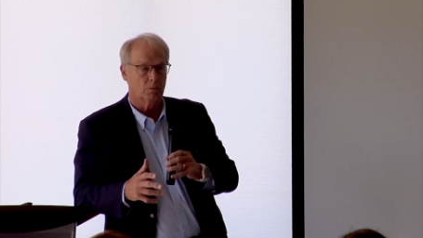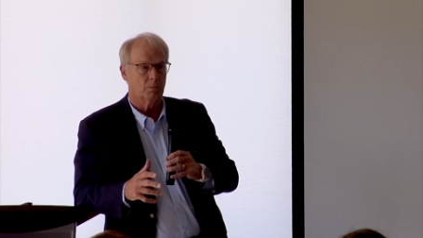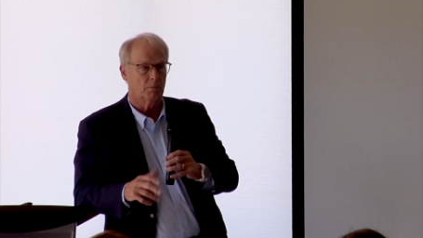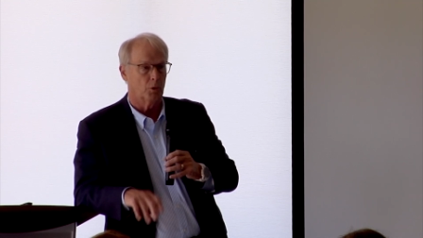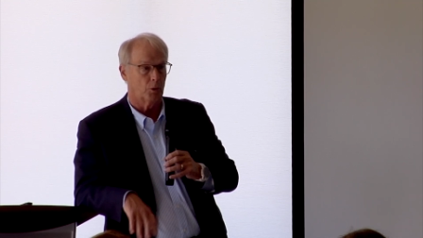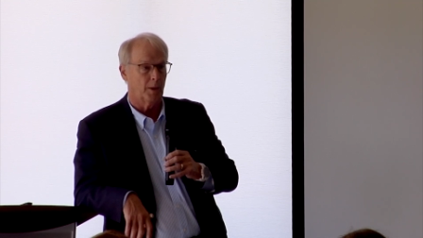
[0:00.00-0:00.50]

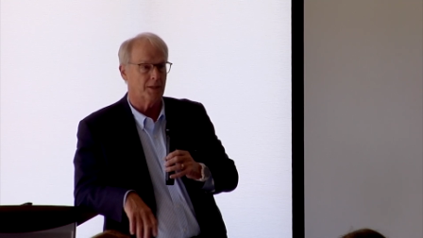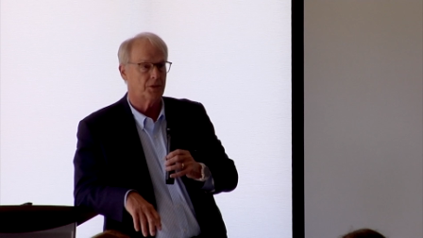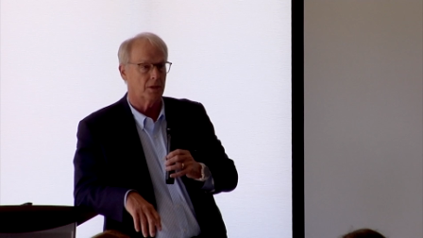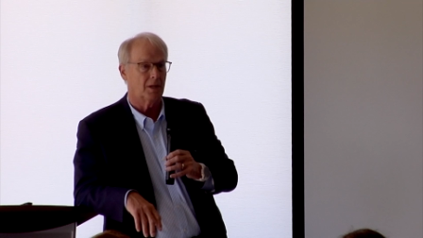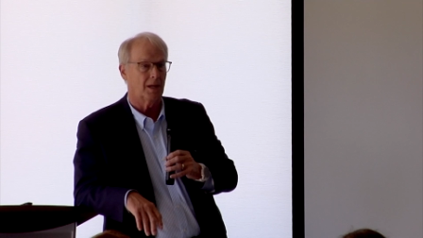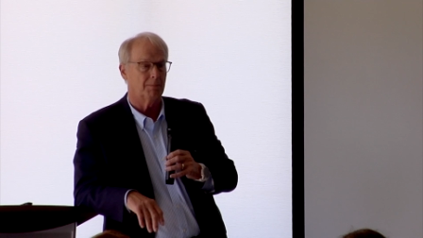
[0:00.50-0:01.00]
requests
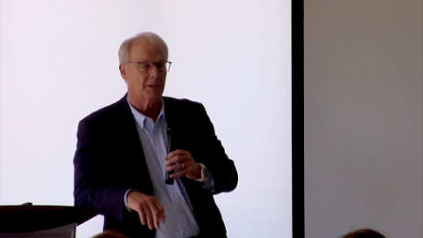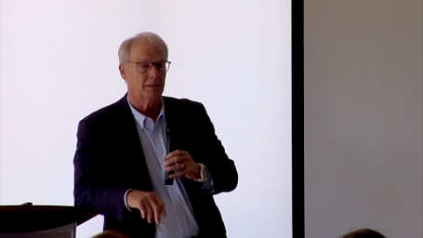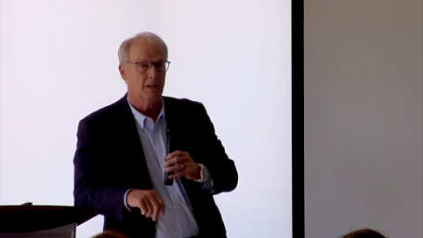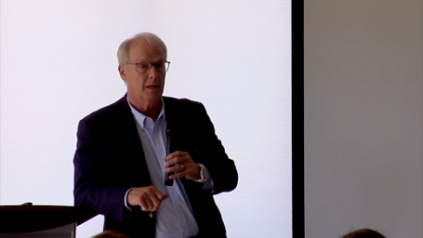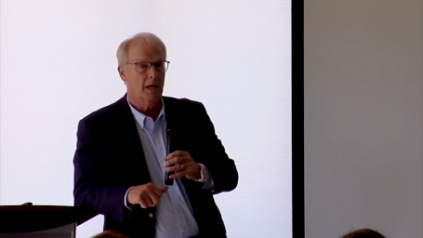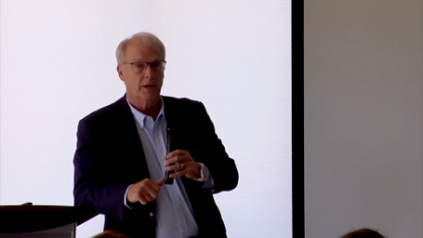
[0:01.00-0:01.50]
that came in
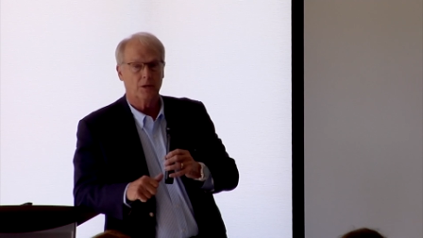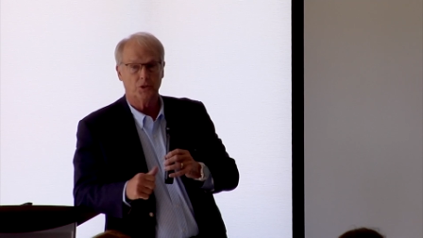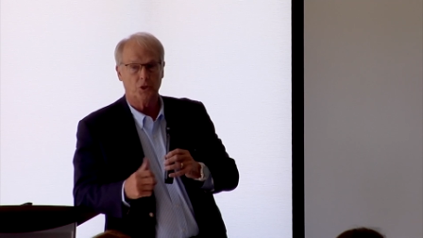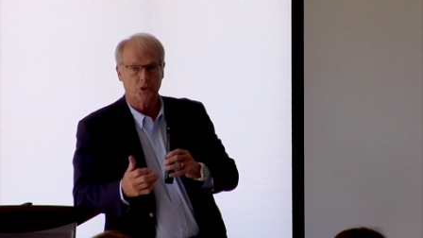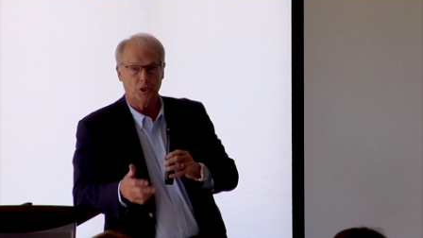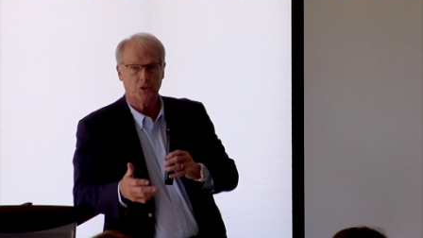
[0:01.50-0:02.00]

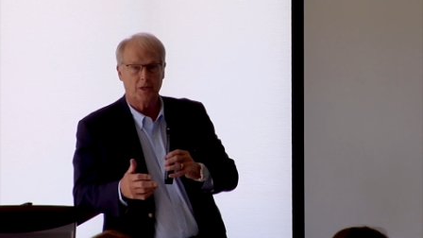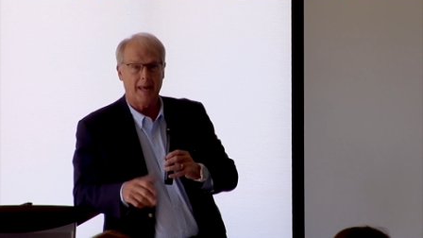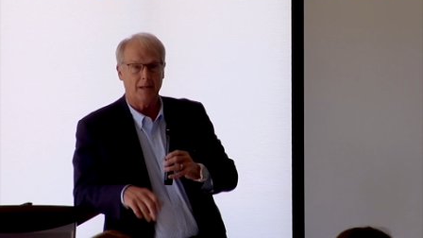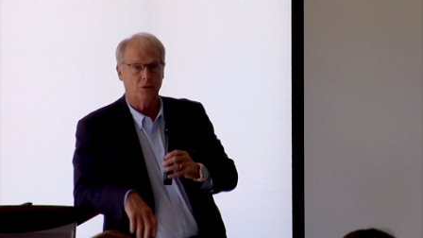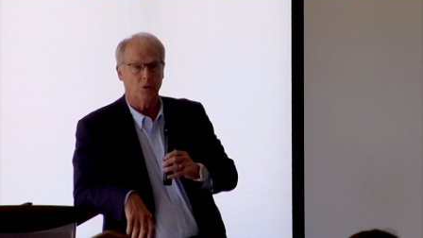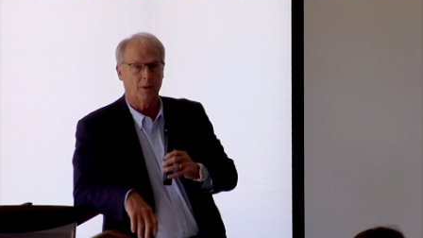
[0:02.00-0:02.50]
because you just
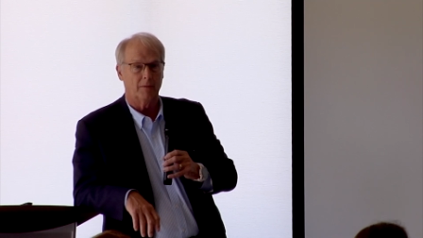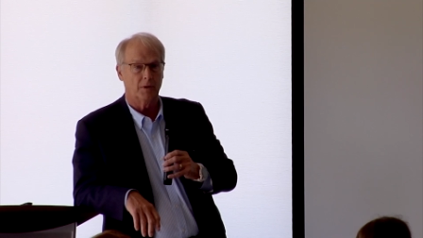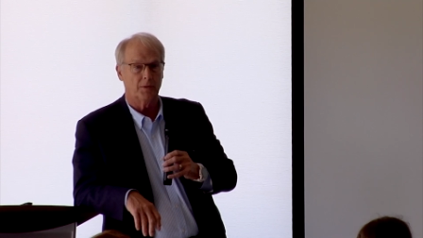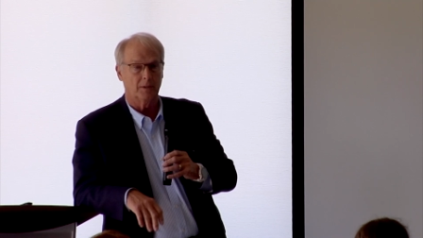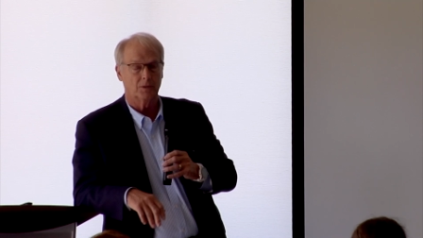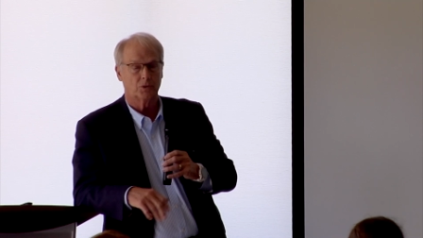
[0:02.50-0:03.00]
can't do
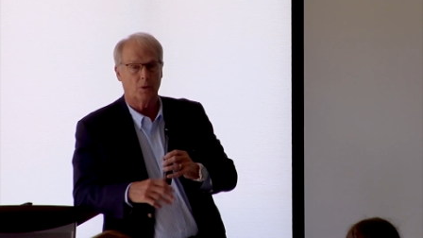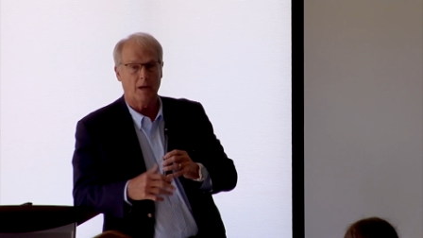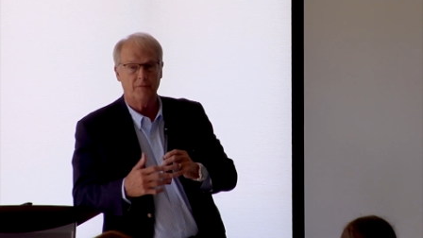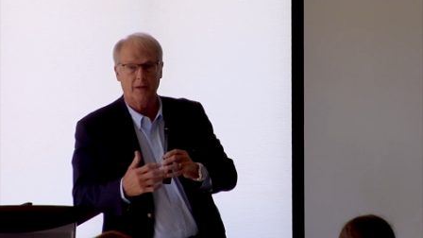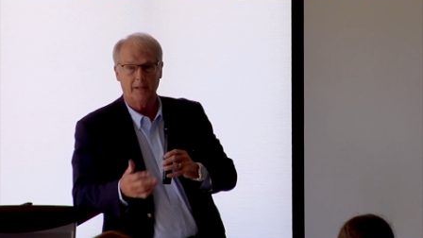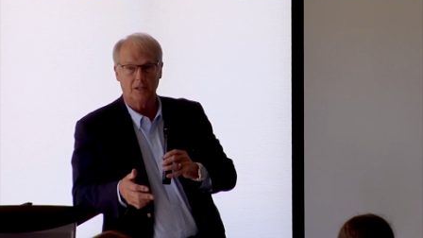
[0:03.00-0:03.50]
everything. So I
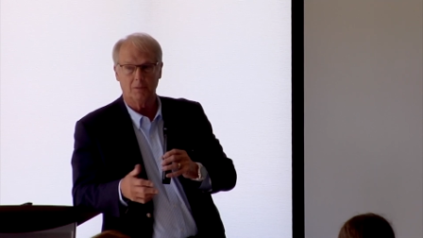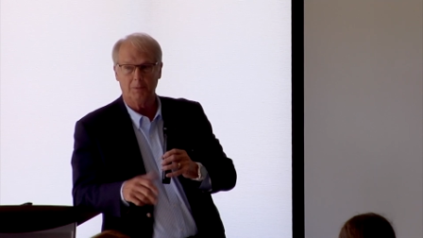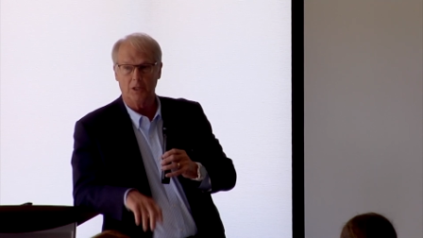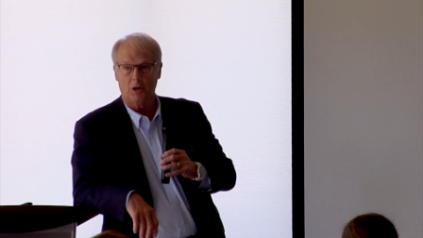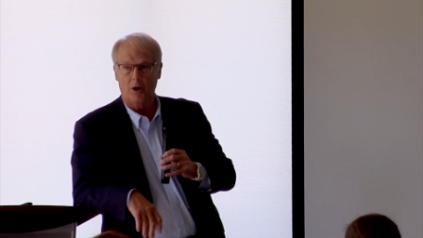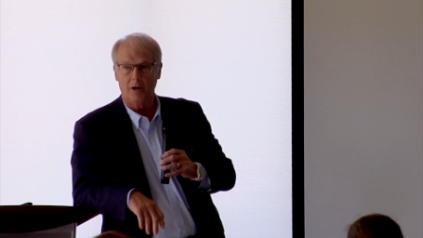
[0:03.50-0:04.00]
found that to
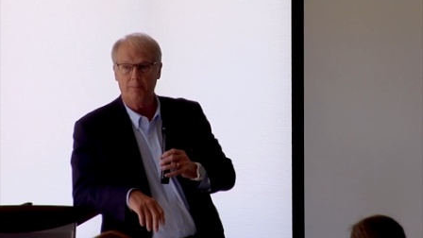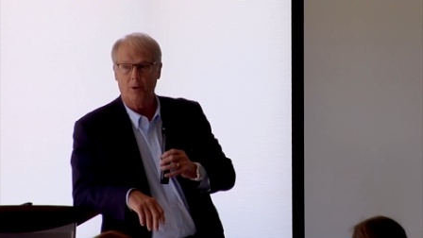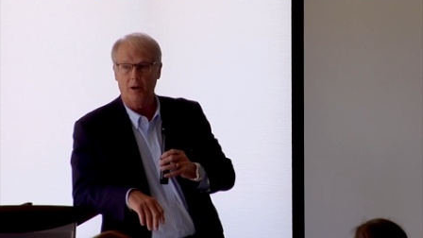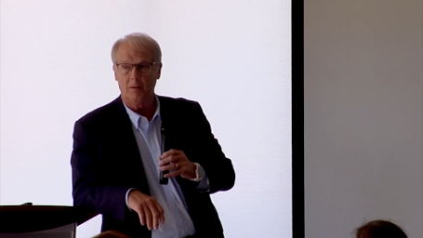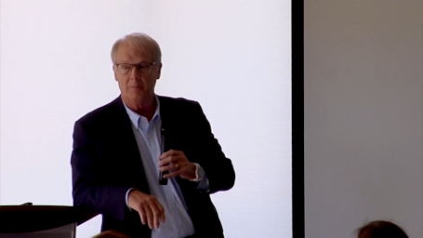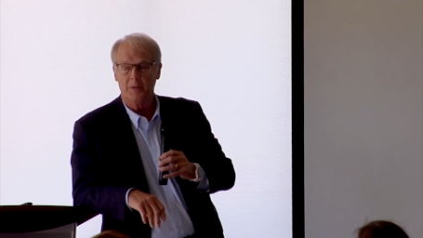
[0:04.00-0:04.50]
be the hard
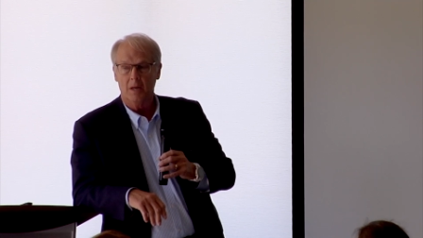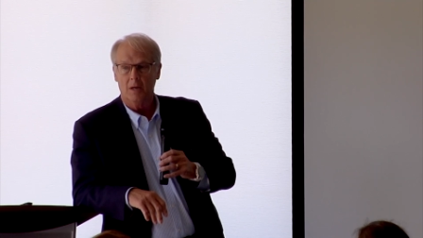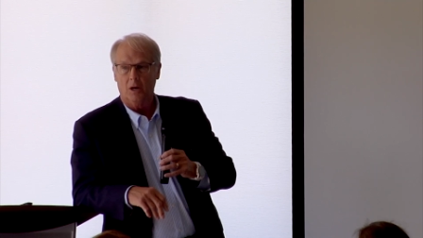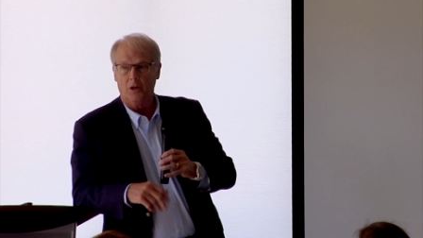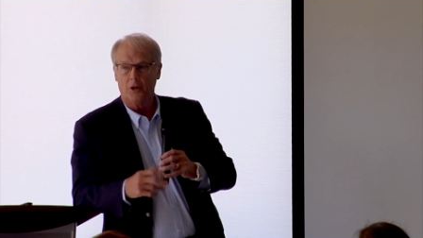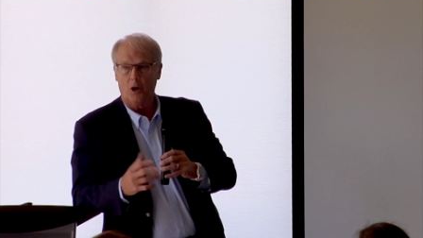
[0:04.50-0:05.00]
part.
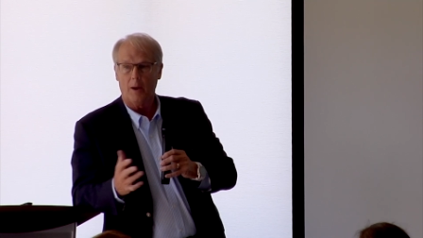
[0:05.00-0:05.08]
Although